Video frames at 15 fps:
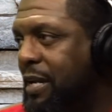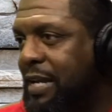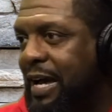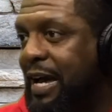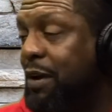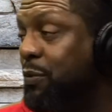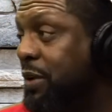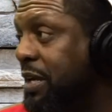
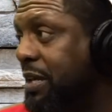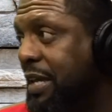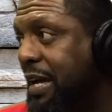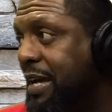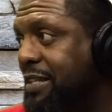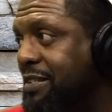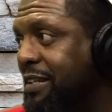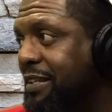not
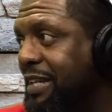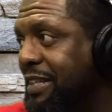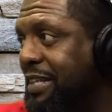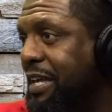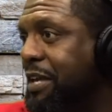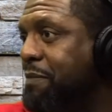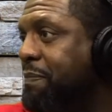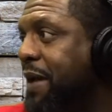realizing that
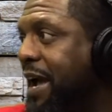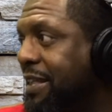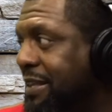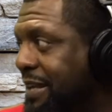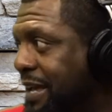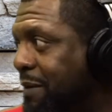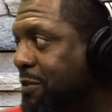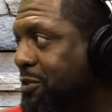the impact
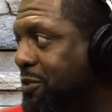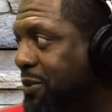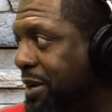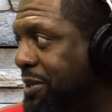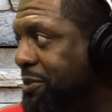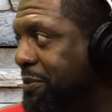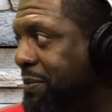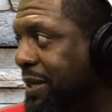of that was
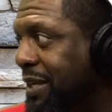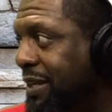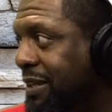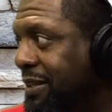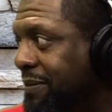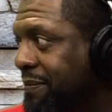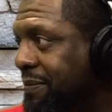going to be